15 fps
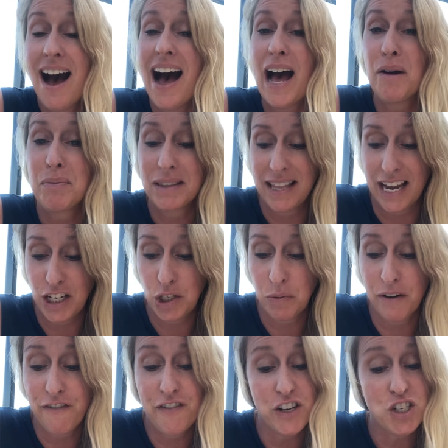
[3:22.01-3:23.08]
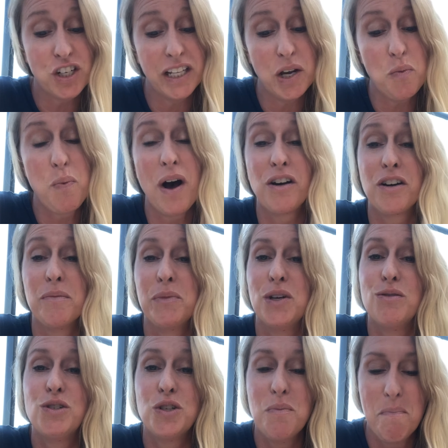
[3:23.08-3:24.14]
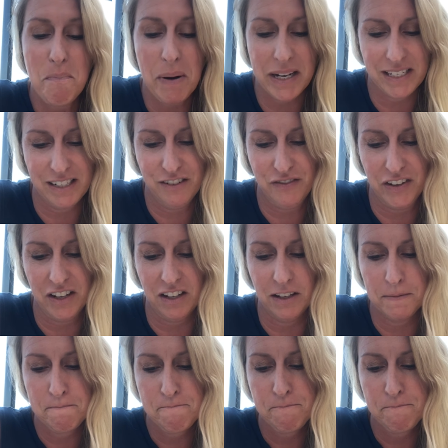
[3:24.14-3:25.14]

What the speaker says: I would like to officially welcome you to Buttonville."